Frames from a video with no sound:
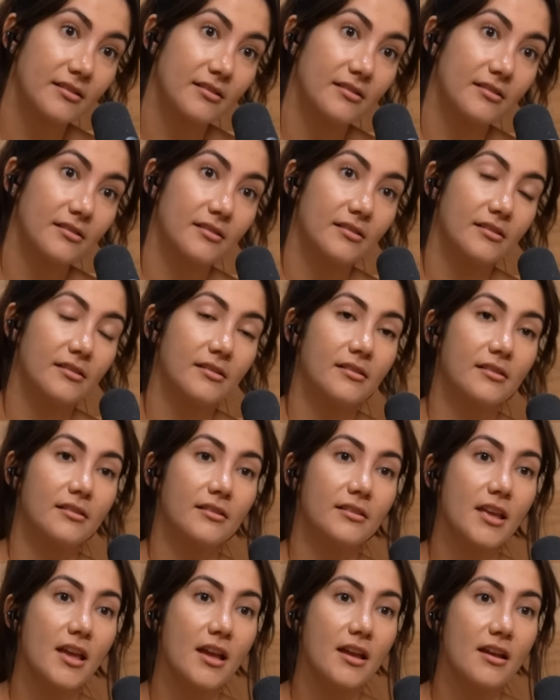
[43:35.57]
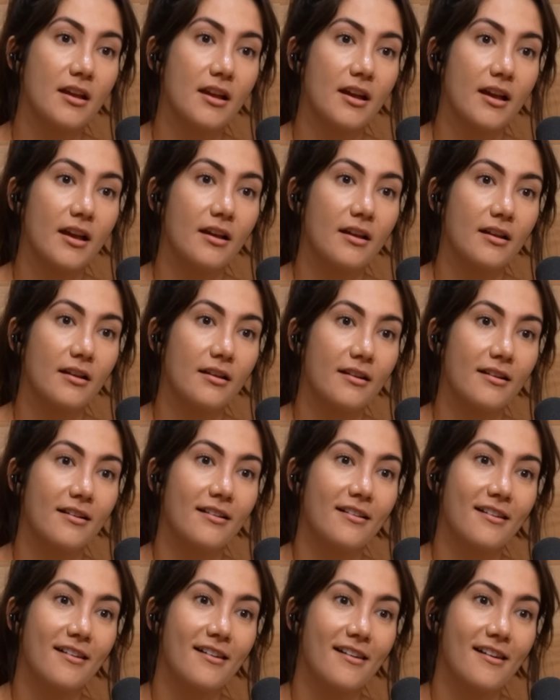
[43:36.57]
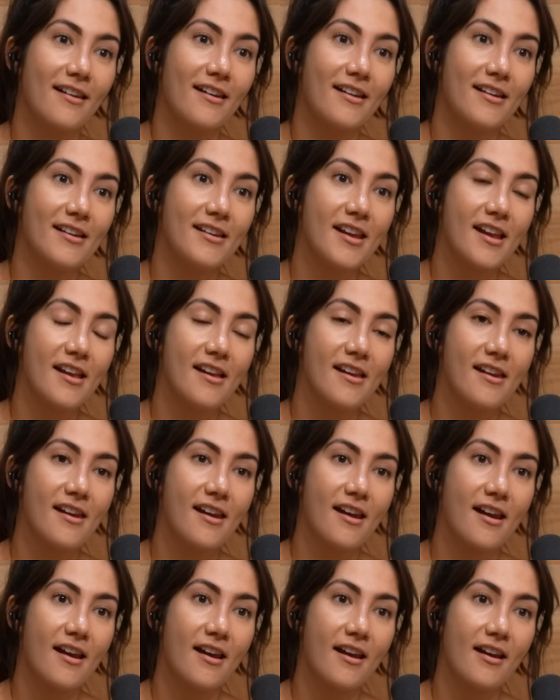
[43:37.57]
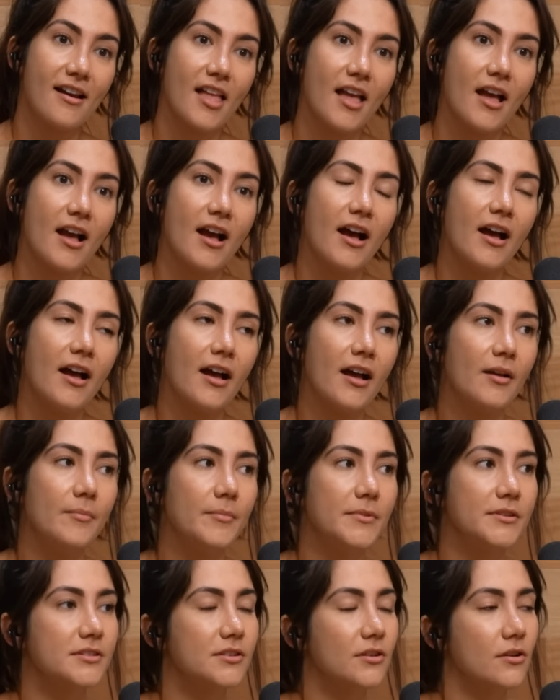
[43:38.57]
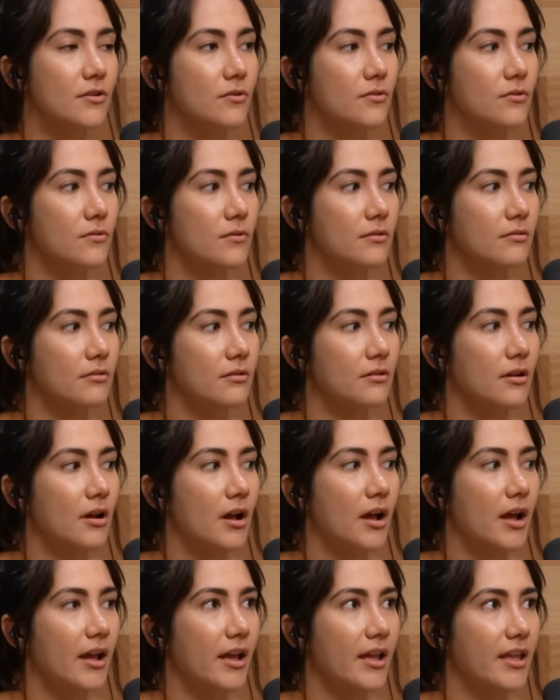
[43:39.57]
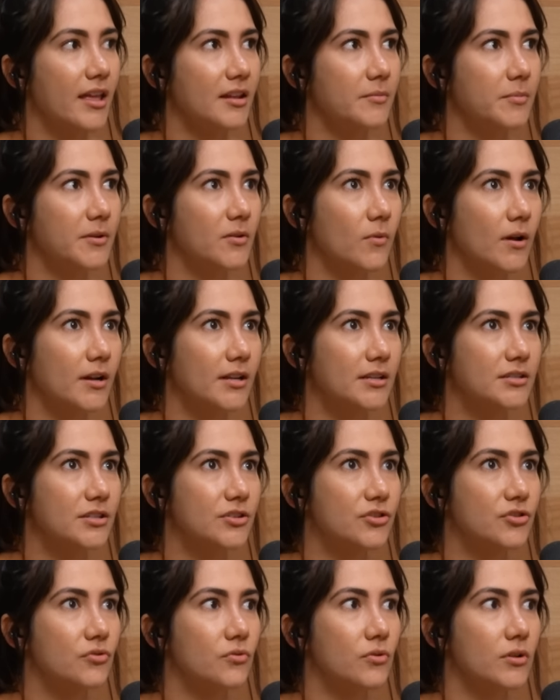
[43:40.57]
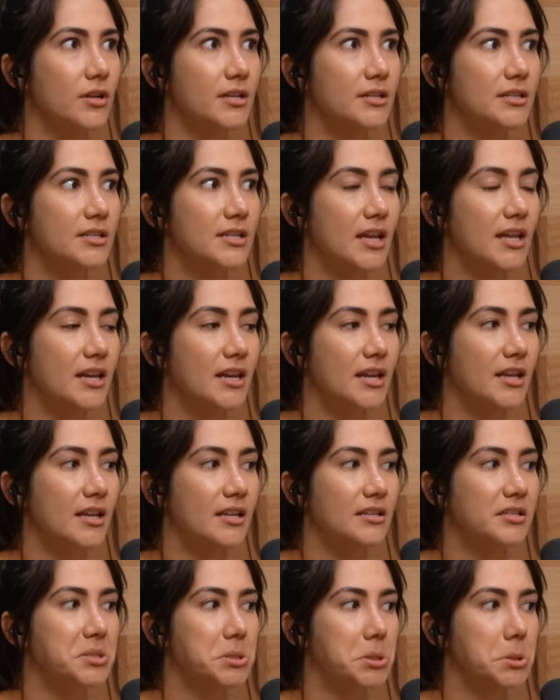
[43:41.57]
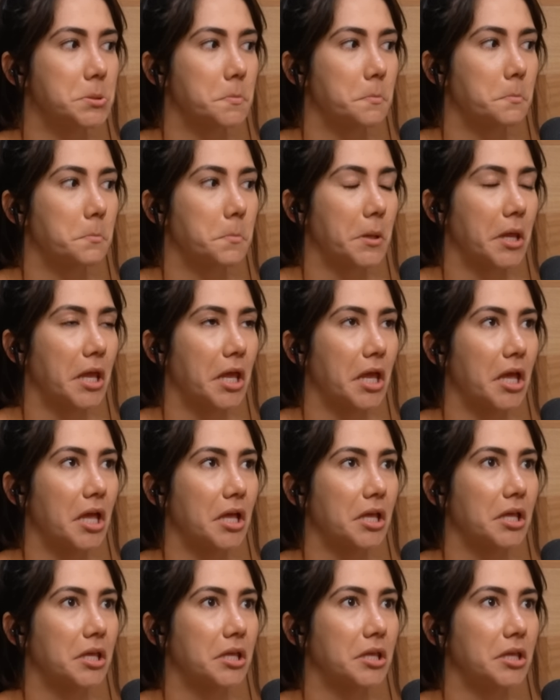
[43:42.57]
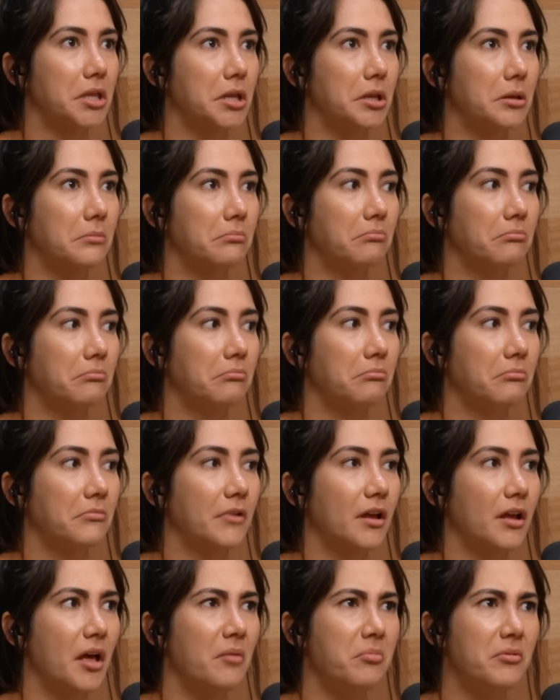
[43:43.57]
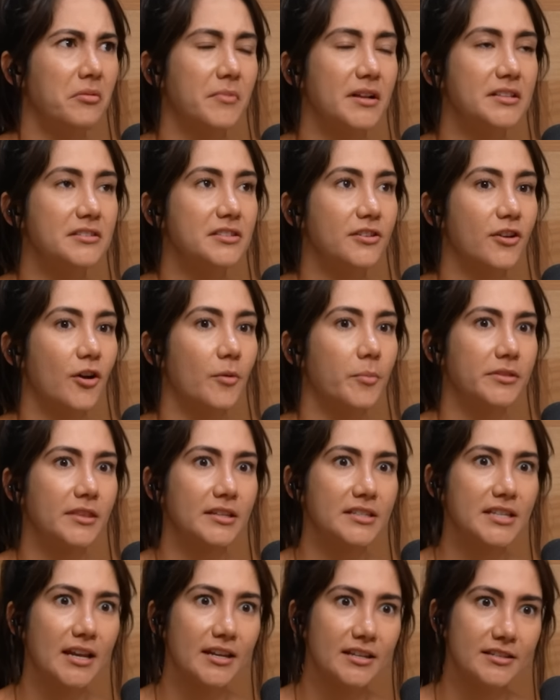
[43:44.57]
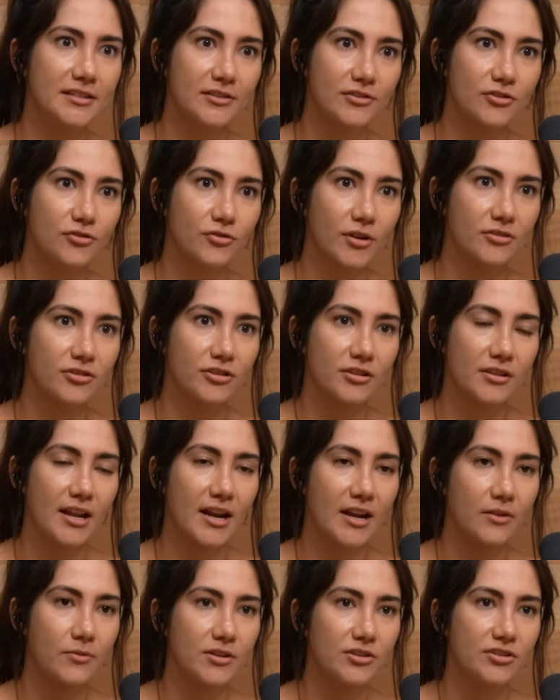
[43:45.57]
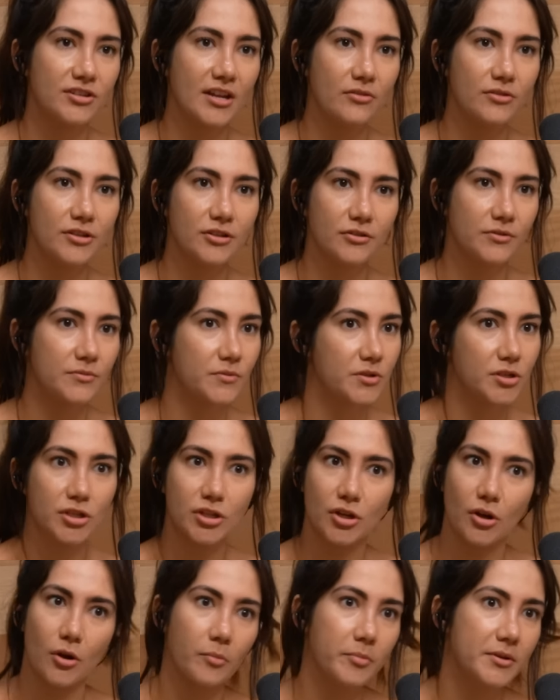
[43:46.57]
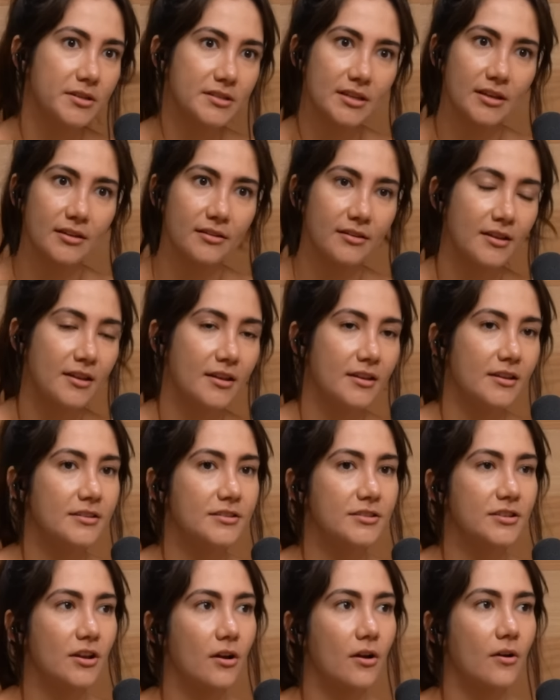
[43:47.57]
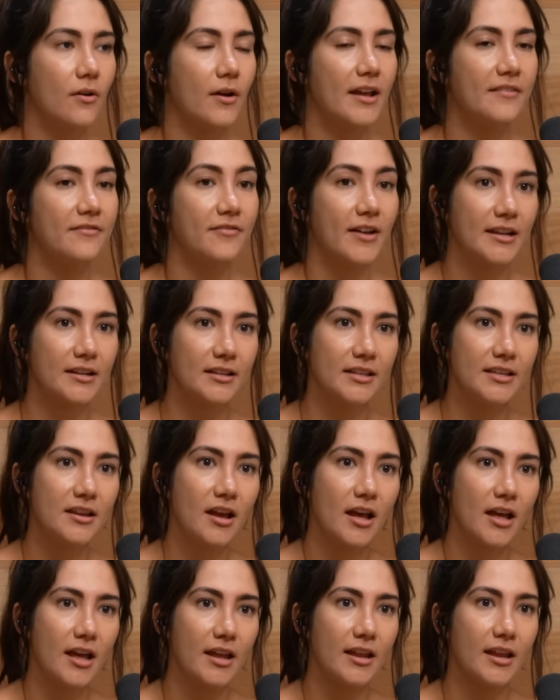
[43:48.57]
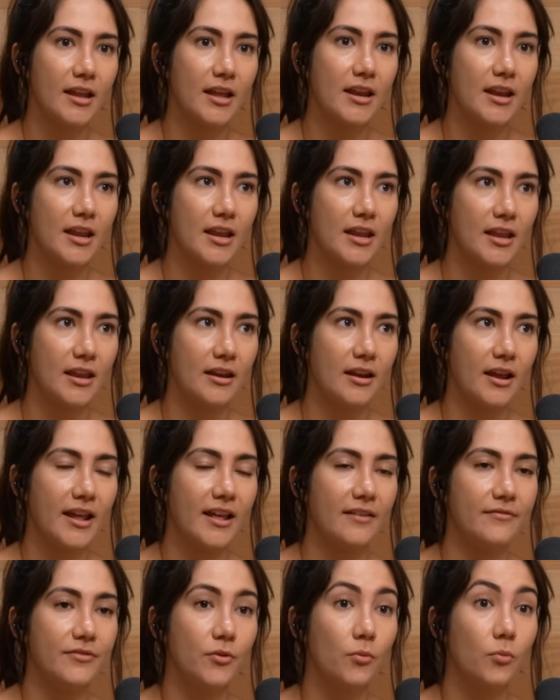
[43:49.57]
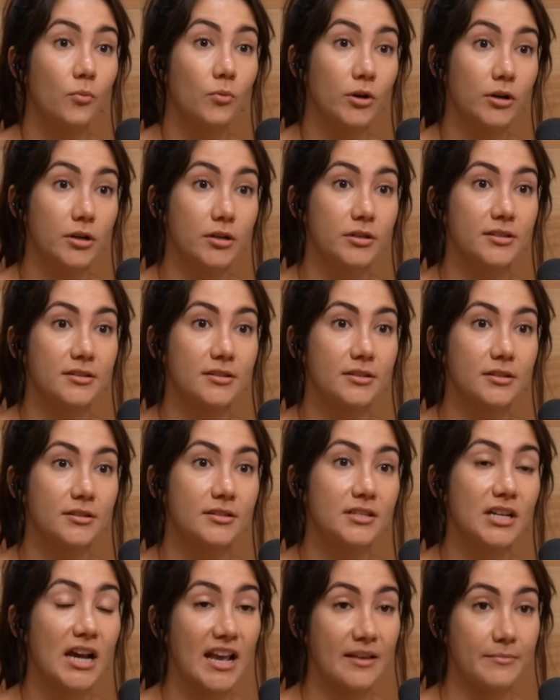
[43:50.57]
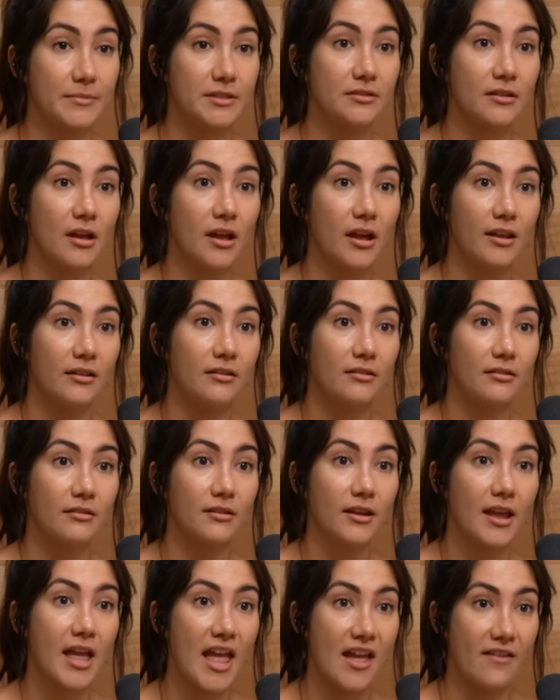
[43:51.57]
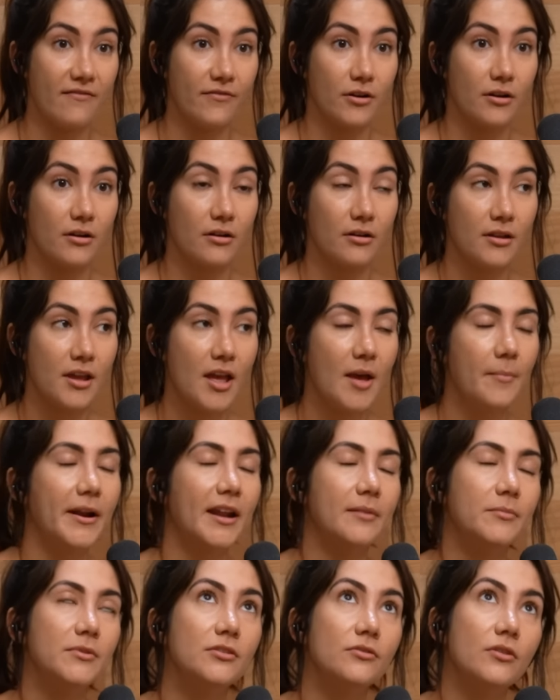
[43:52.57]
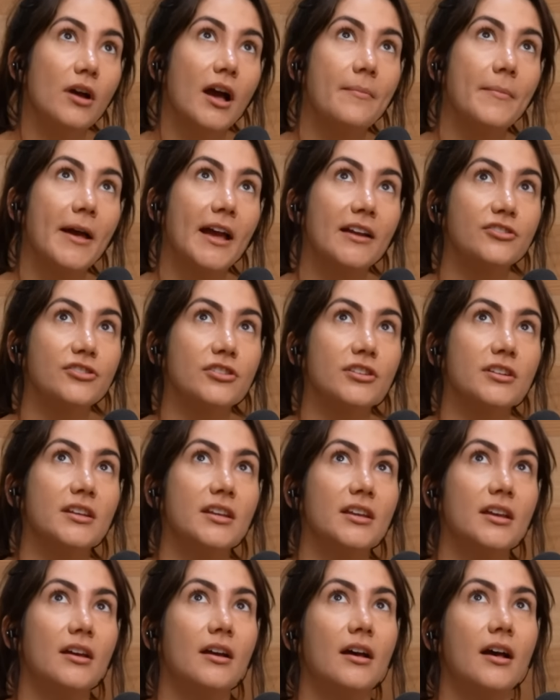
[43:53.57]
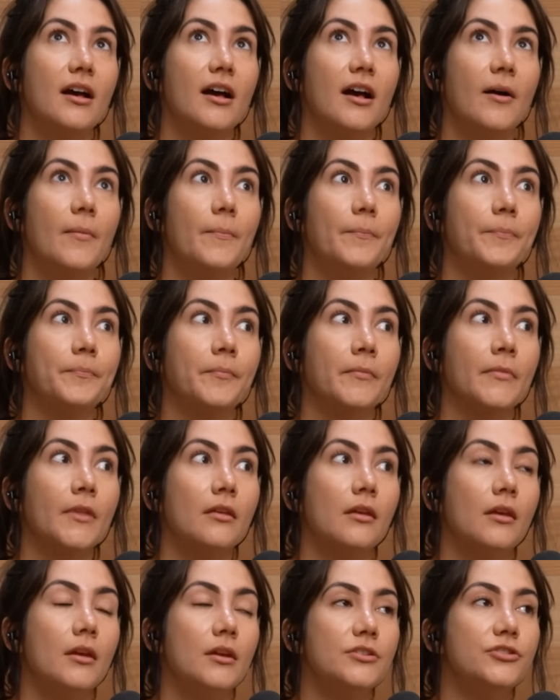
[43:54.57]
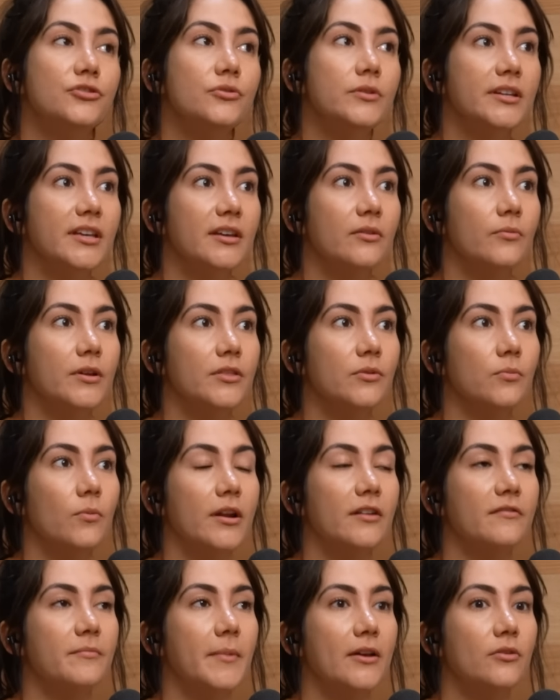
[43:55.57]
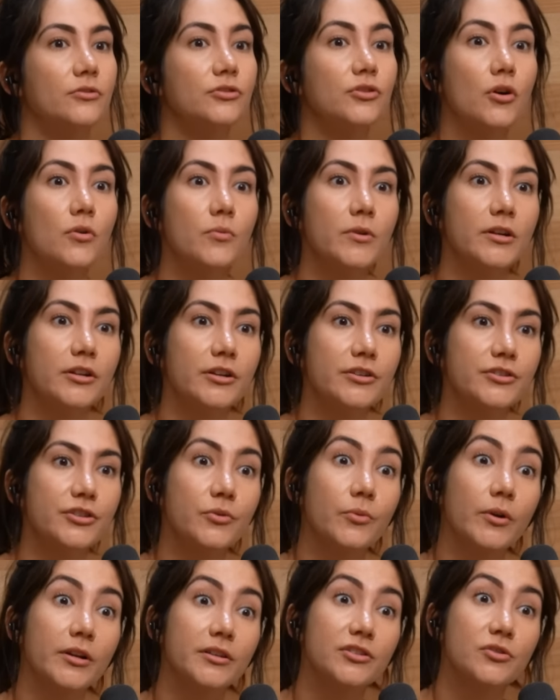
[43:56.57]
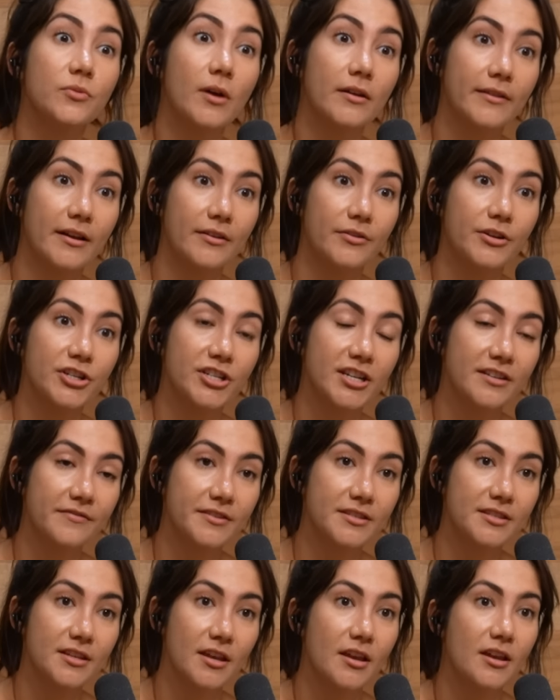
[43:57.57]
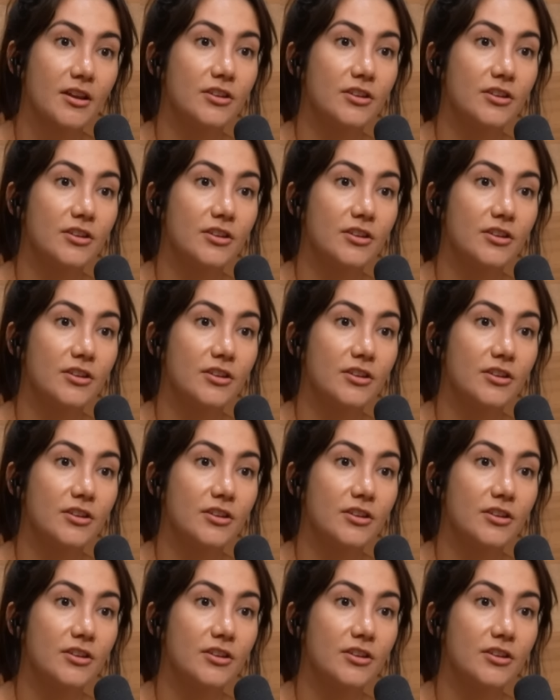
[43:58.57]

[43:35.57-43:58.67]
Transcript: Oh, yeah. Let's jump in there. Yeah. So I had been wanting to join tennis back in a couple months ago, but the tennis instructor that I reached out to, he was so busy. So I finally got an in. I have the worst time slot ever, but I'm actually doing it with one of my old coworkers who works 12-hour shifts.